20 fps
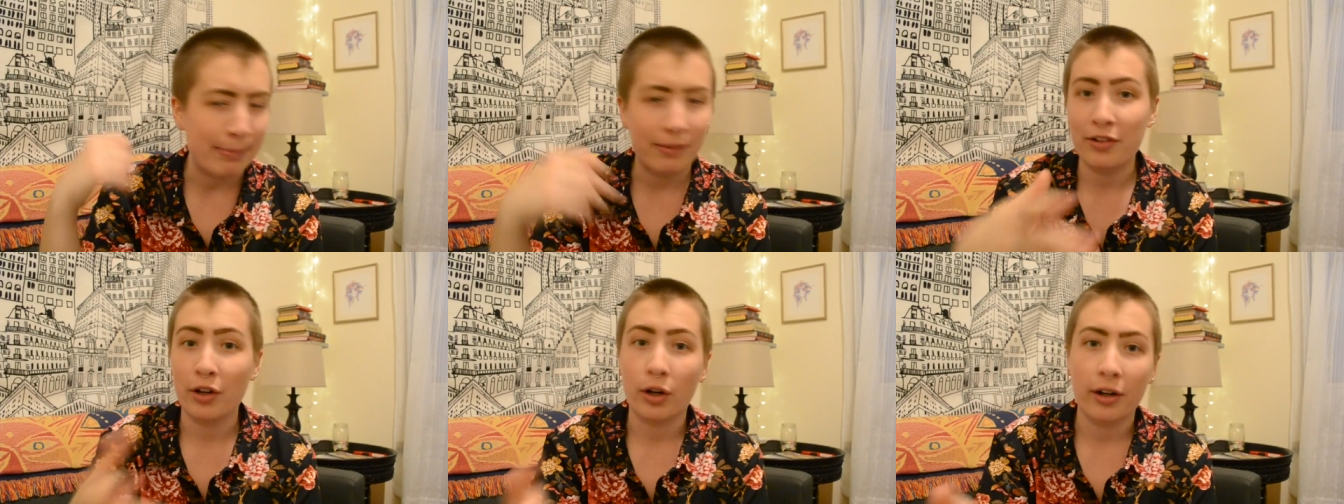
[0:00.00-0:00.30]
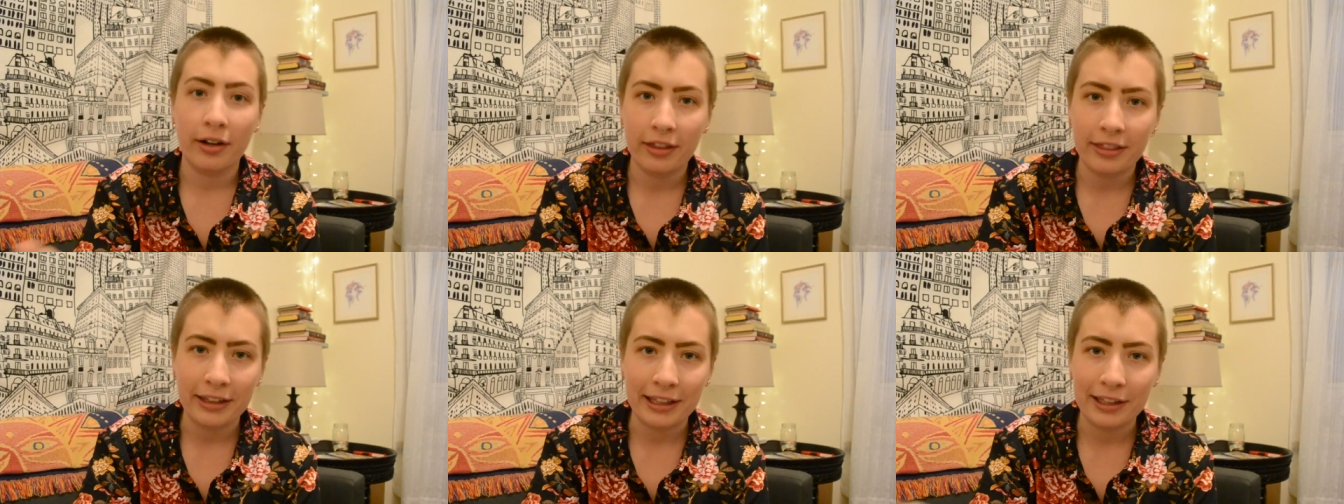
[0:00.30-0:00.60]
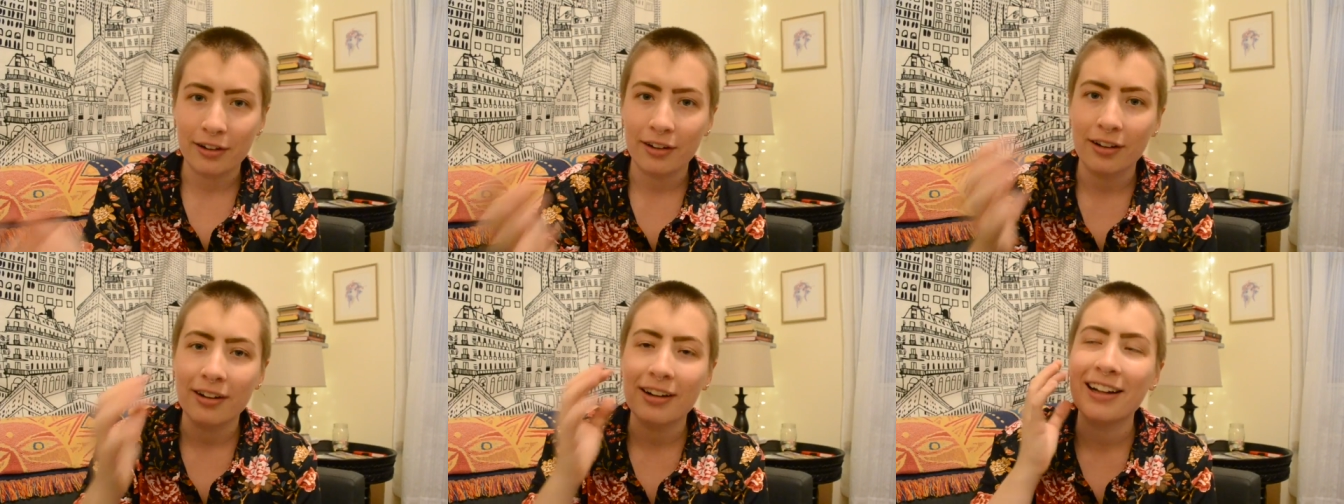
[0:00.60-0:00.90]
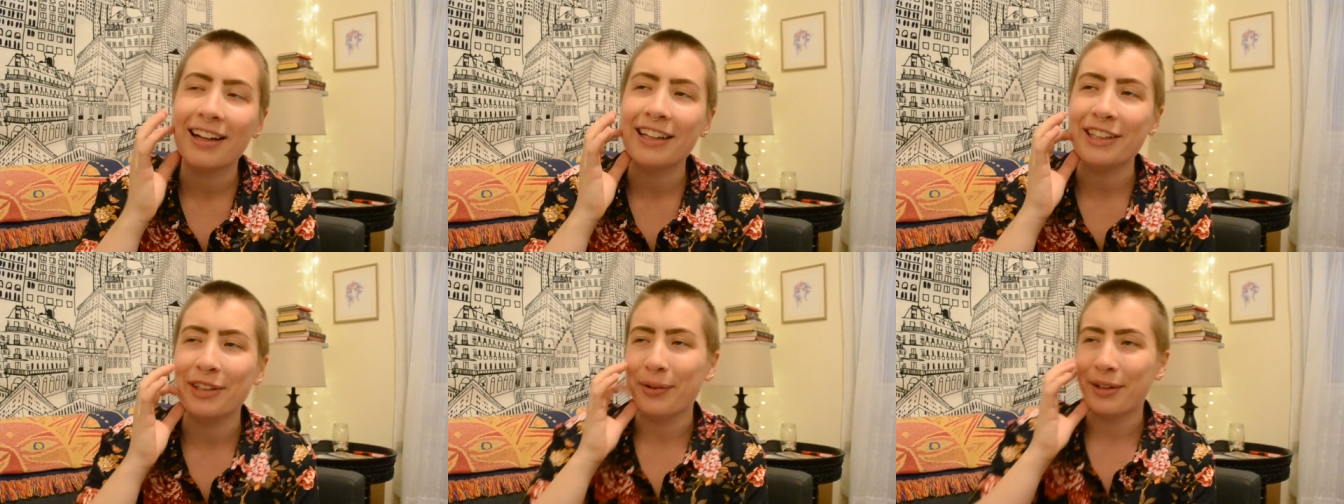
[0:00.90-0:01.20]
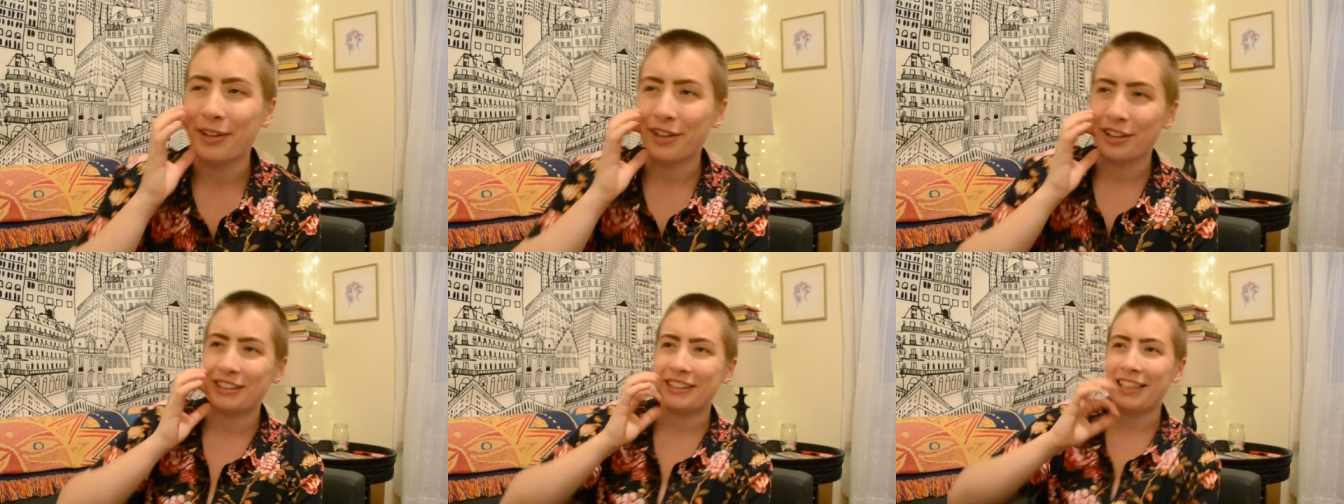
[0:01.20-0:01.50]
If you're in theater, you
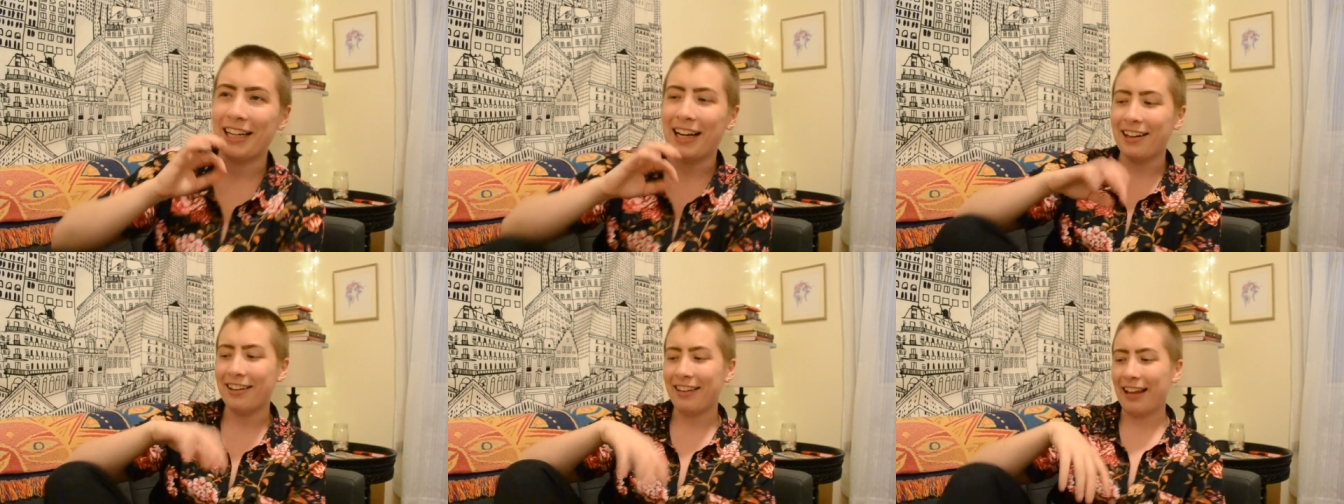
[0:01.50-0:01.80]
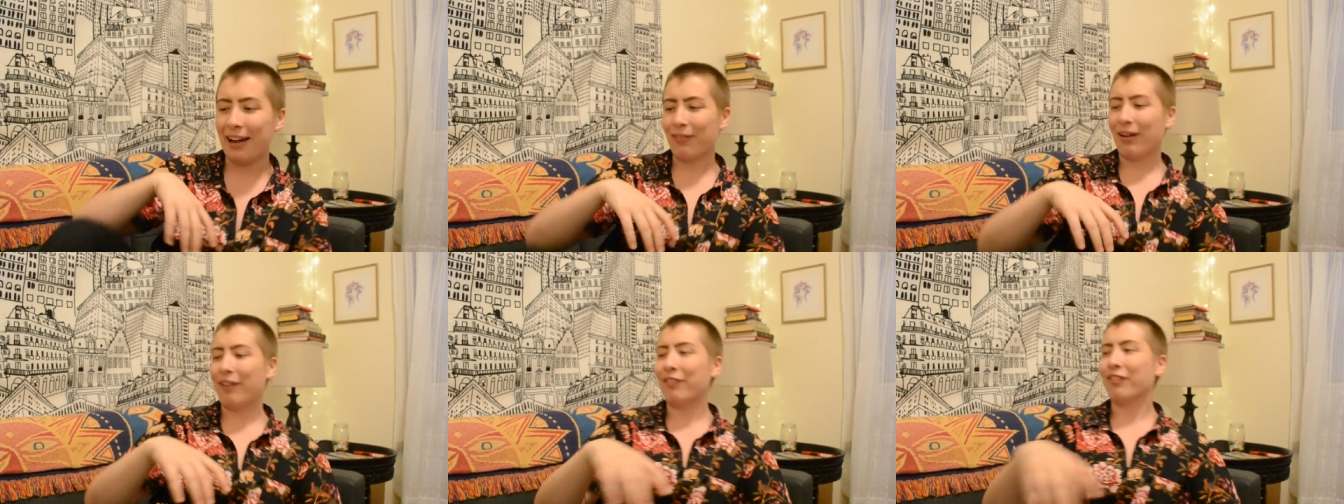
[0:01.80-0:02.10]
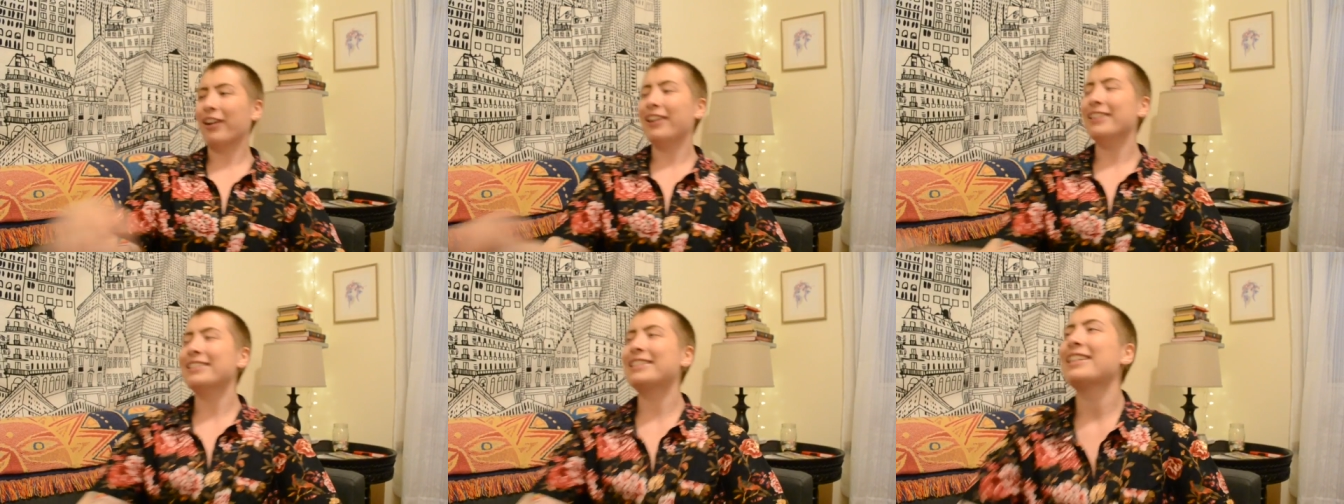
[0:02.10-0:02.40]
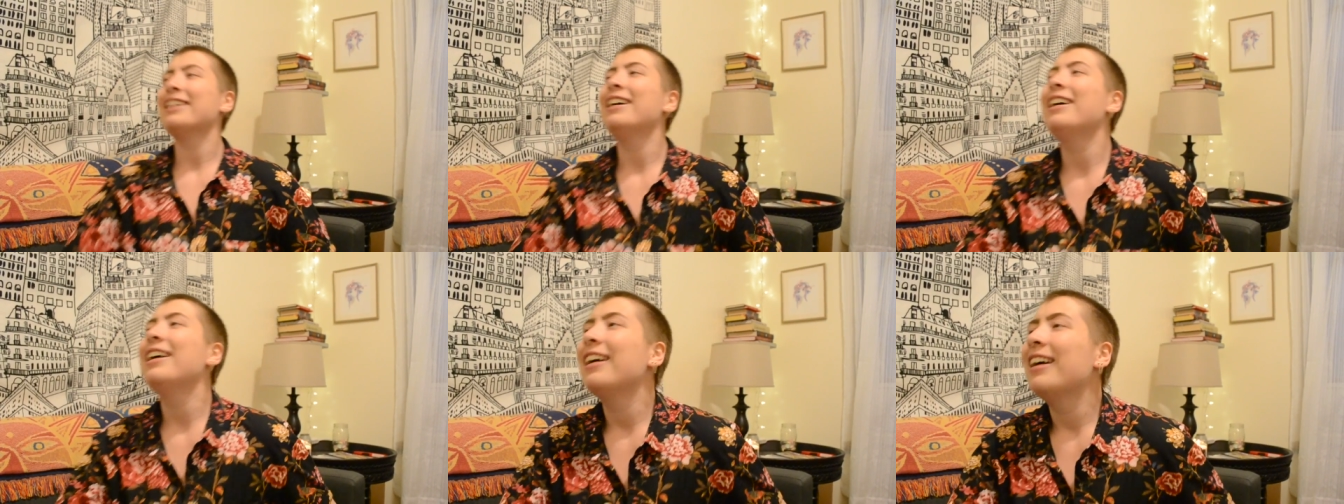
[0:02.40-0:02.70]
understand that reference.